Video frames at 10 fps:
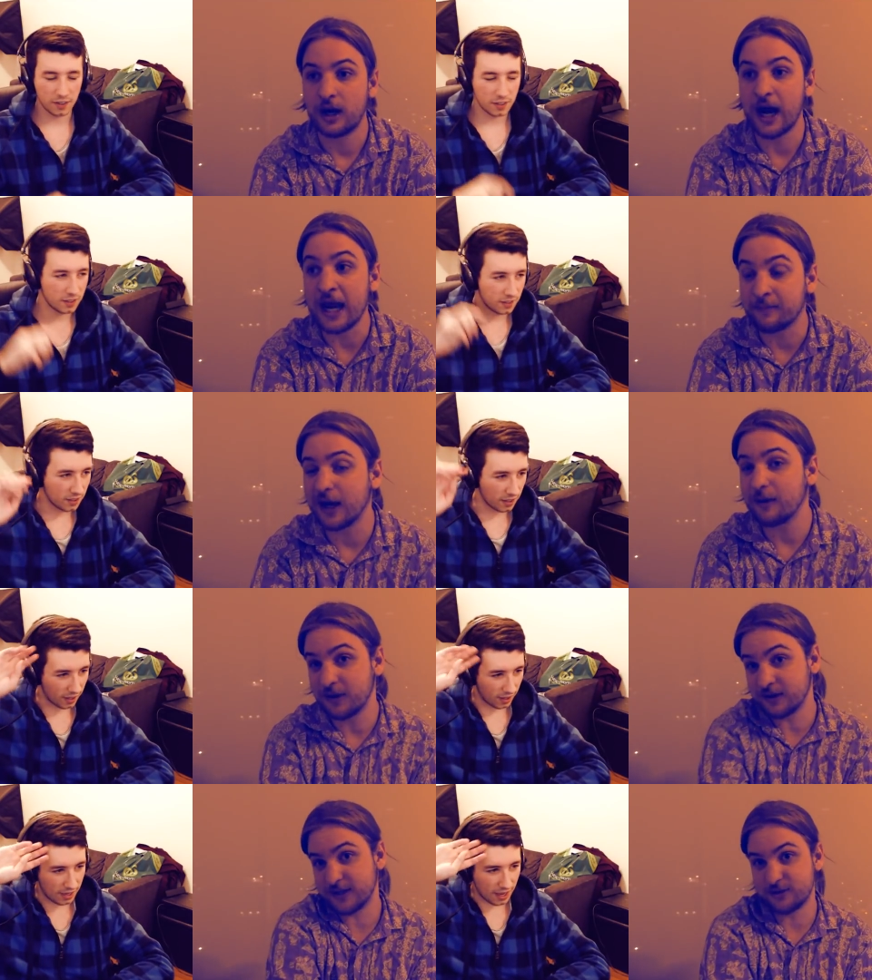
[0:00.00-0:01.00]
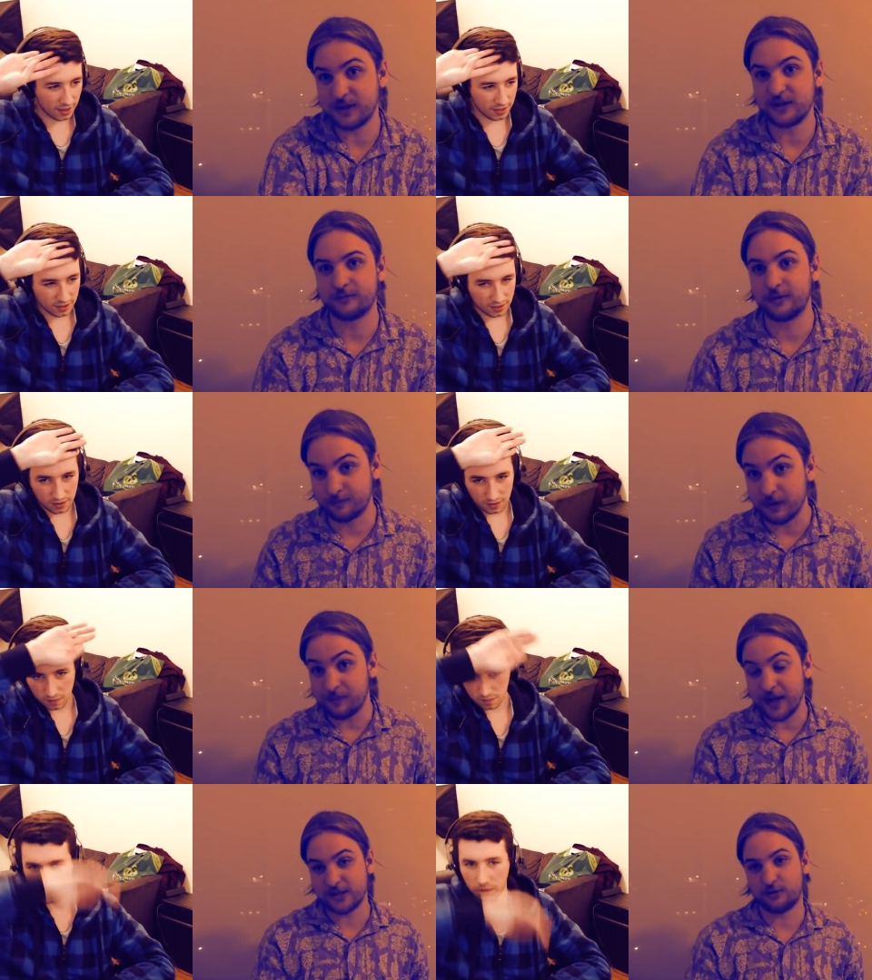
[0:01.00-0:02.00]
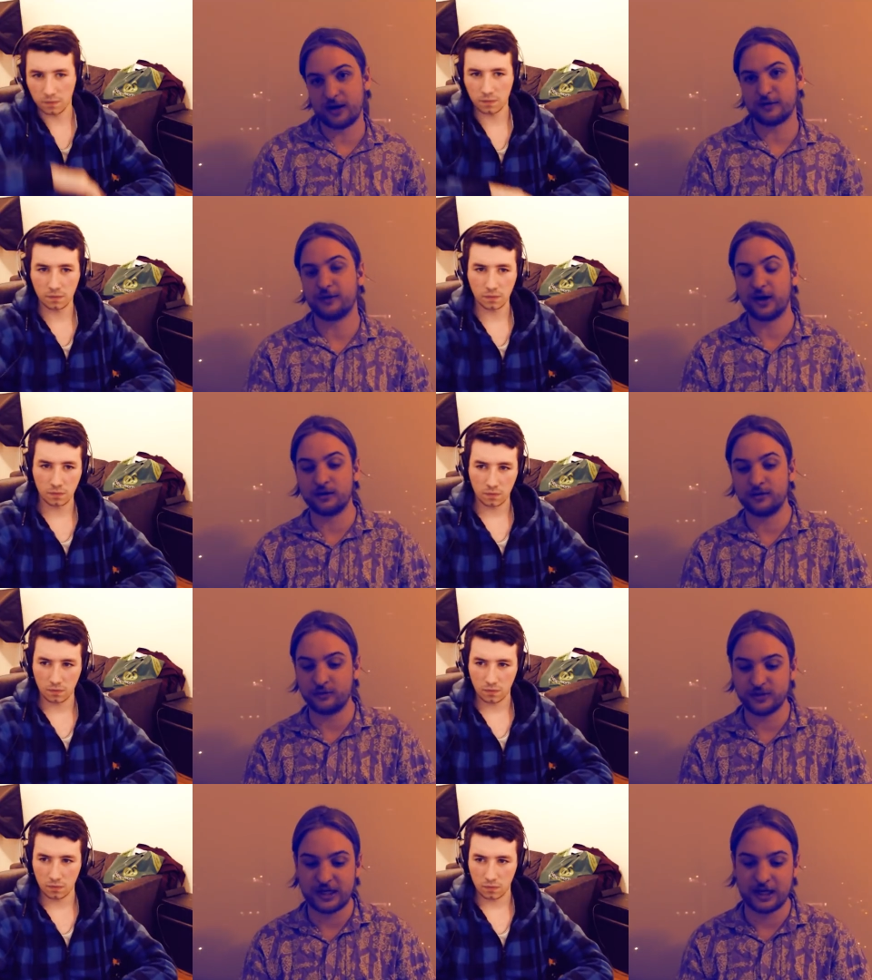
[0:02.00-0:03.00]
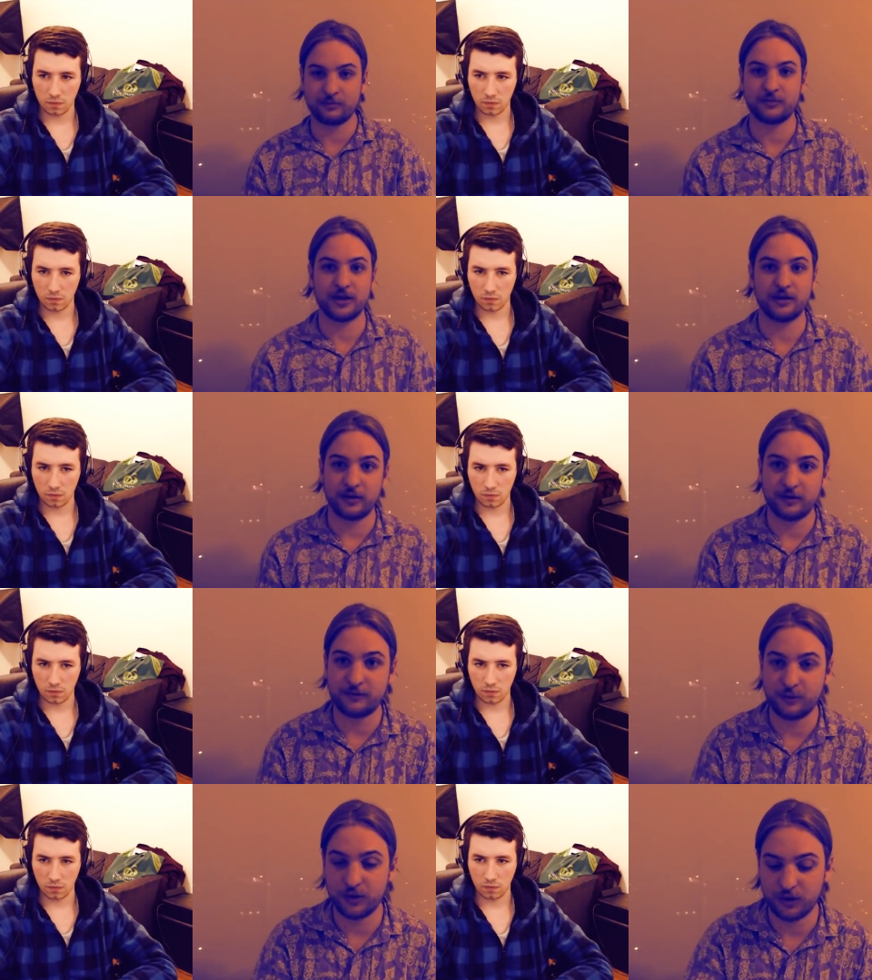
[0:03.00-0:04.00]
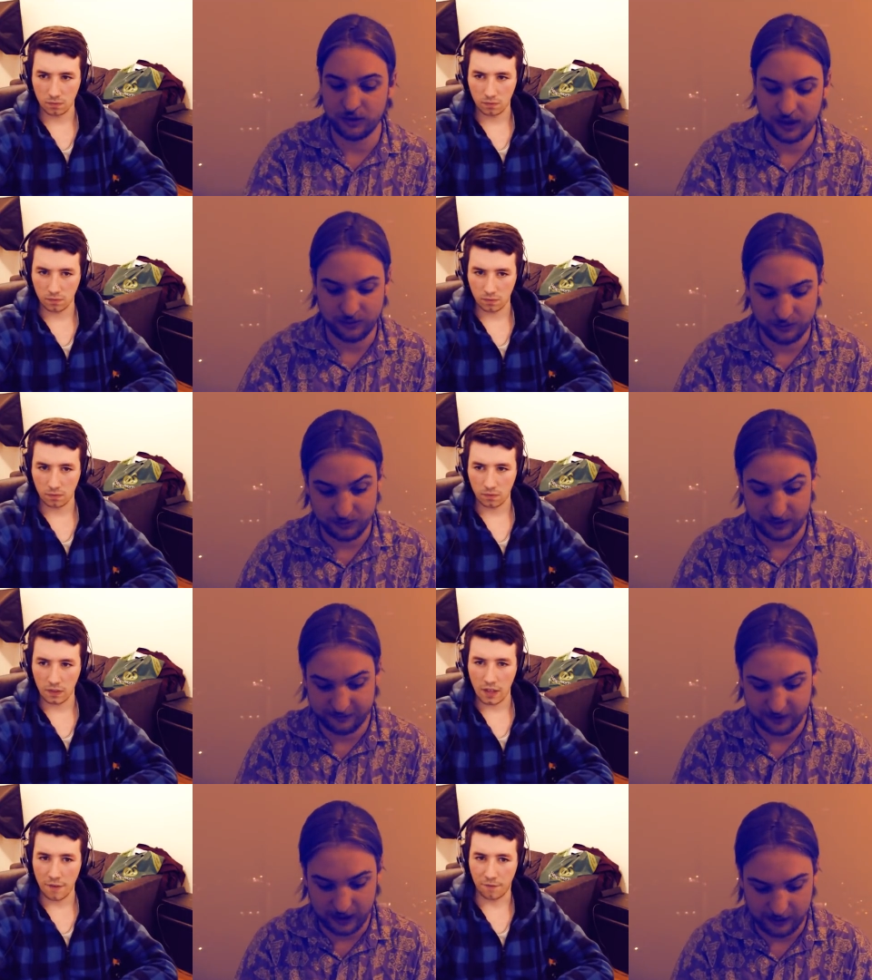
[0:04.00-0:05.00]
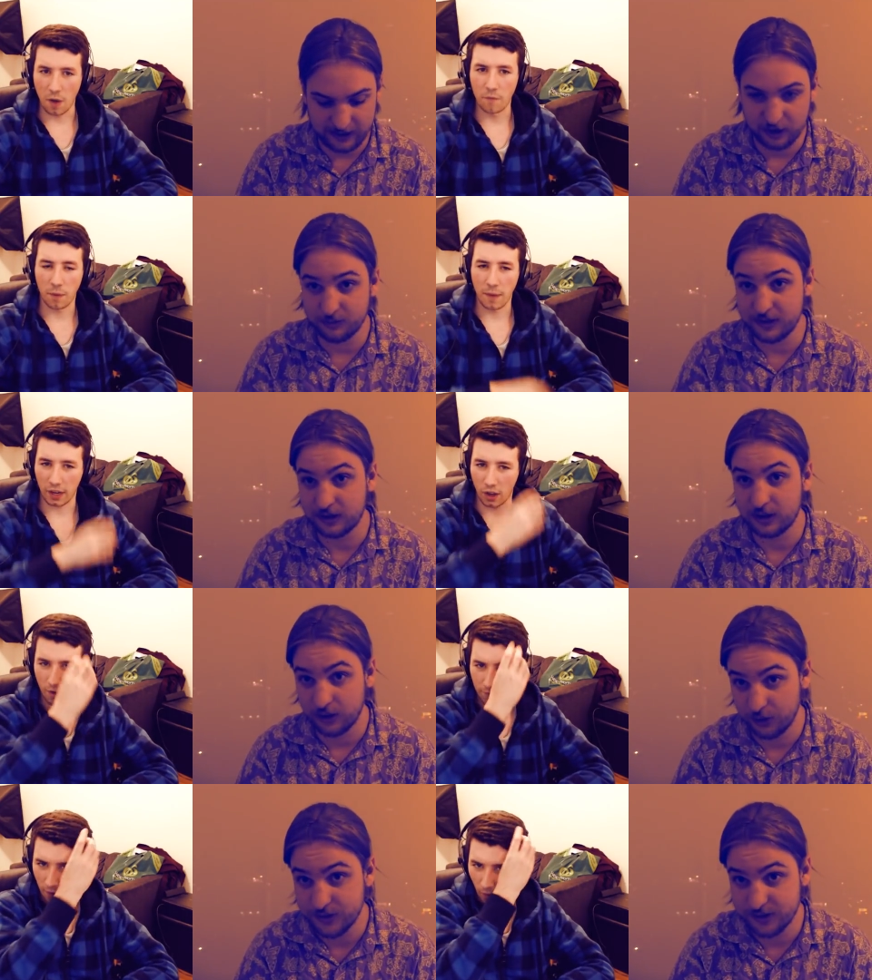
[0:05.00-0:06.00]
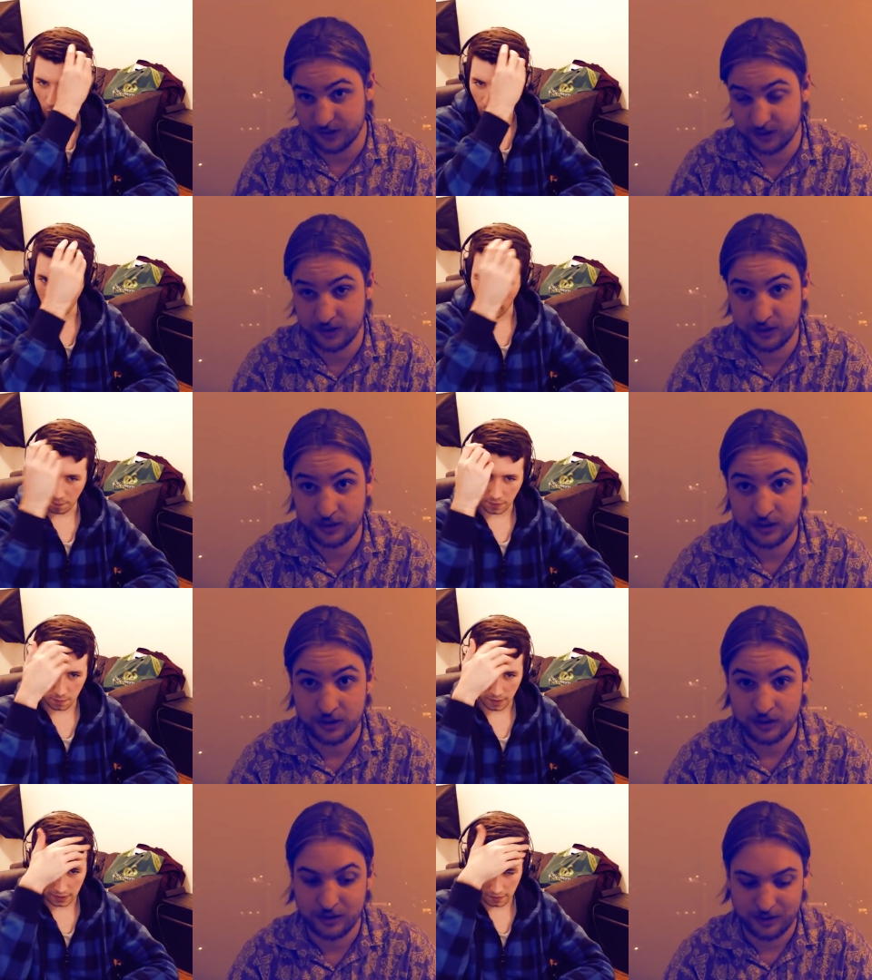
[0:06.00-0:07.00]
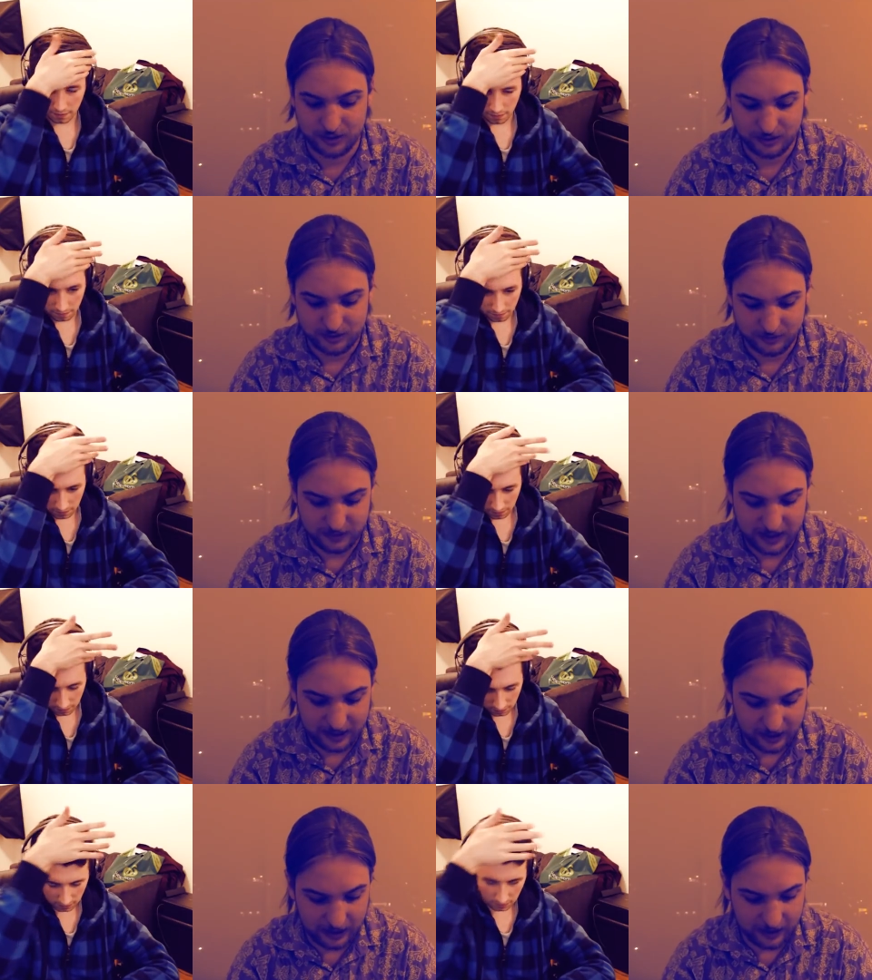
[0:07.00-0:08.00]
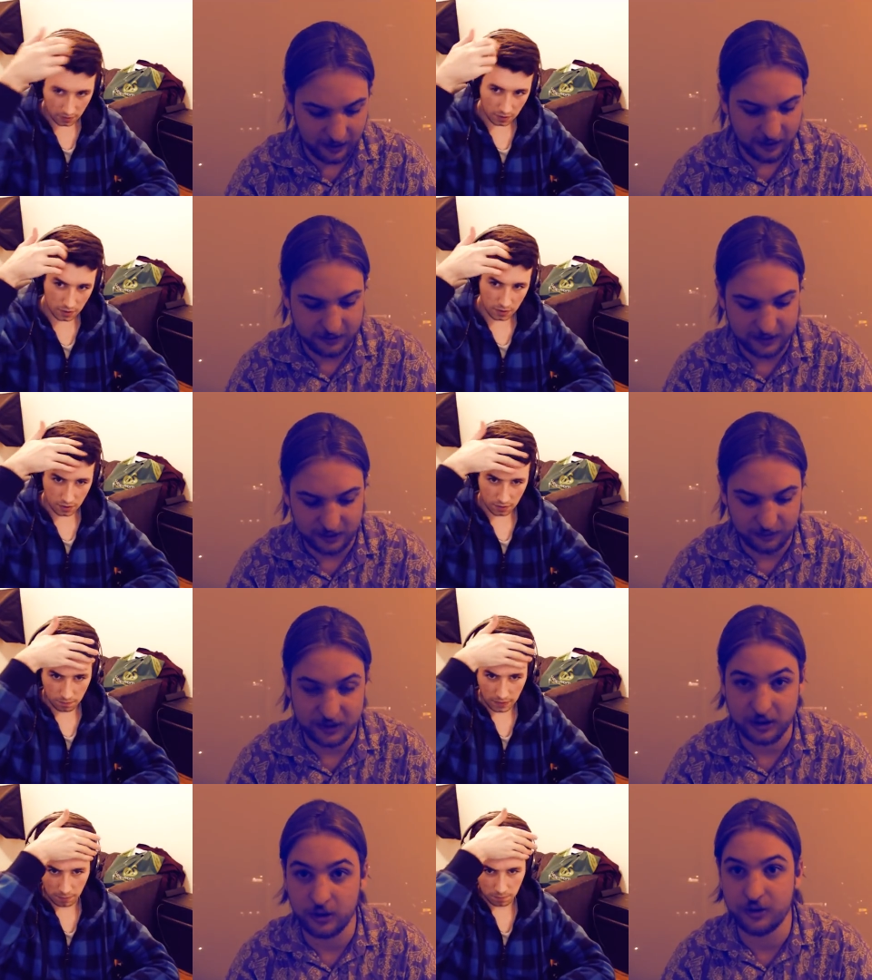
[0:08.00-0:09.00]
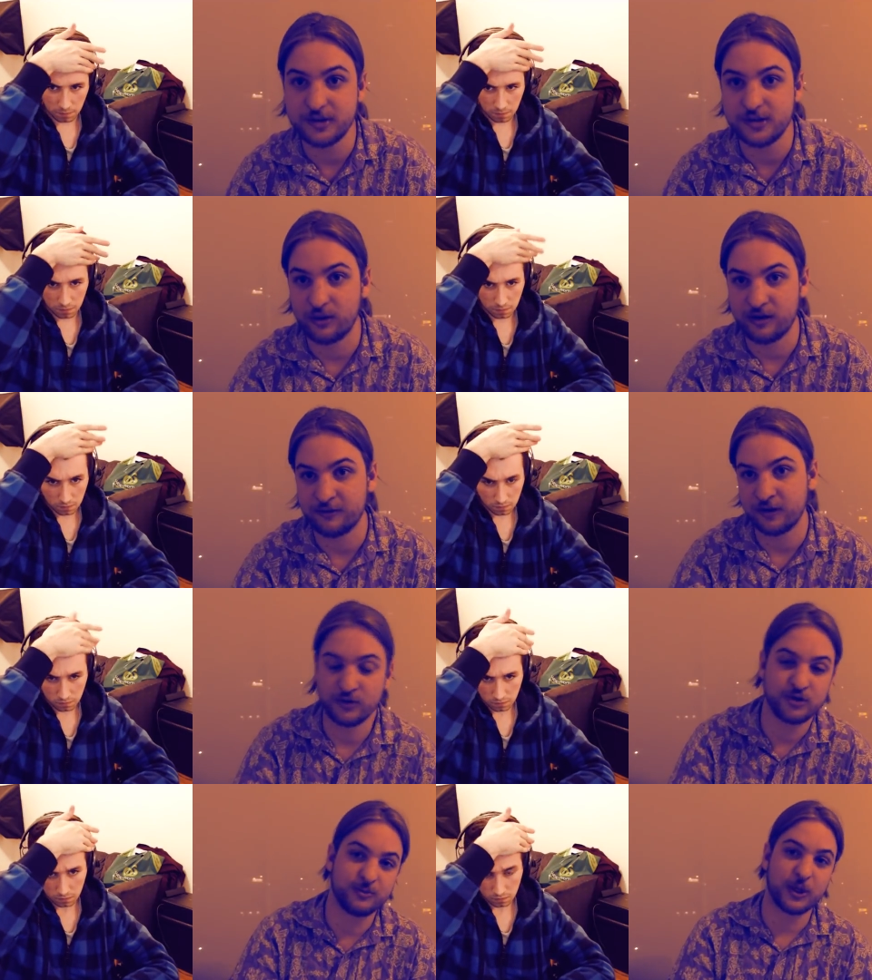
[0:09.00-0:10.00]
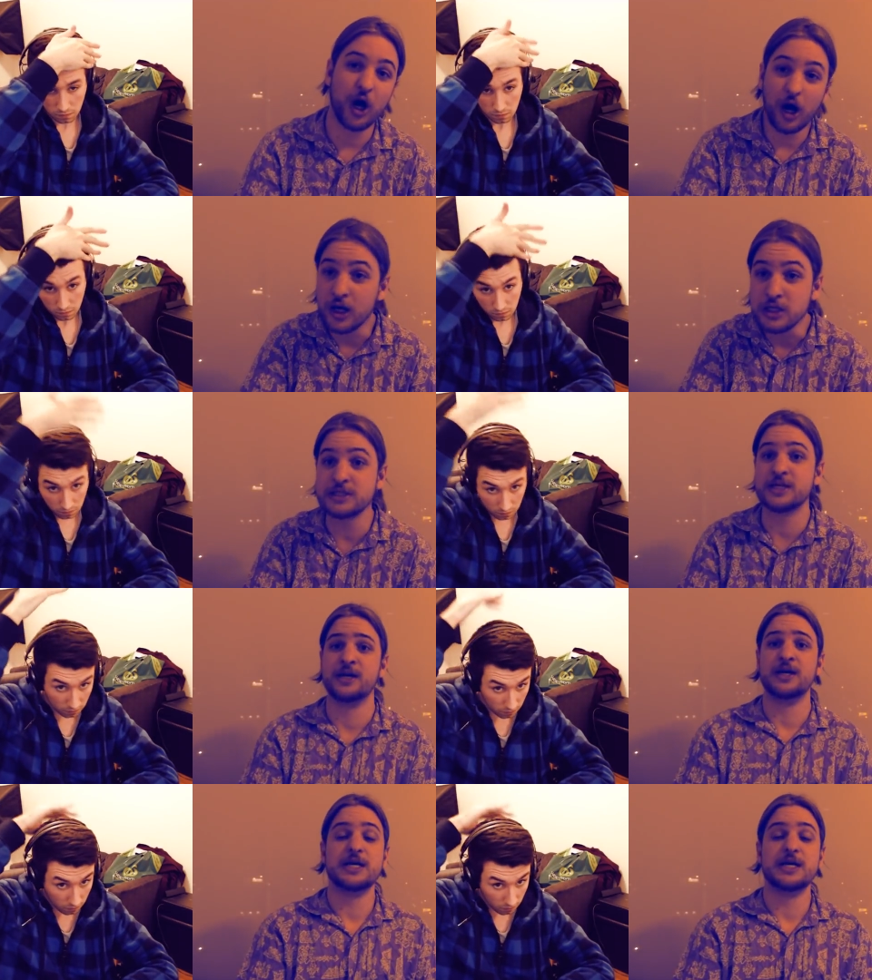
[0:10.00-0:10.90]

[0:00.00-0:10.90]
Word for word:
Speaker 1: So,
Speaker 2: I, in my opinion, this will uh, be yeah. the, the best grand final of all time, if, if you want to go that that far. I think
Speaker 1: from from like a, from a work rate perspective.
Speaker 2: Yeah, I, I think it'll be the closest yeah. grand final too, because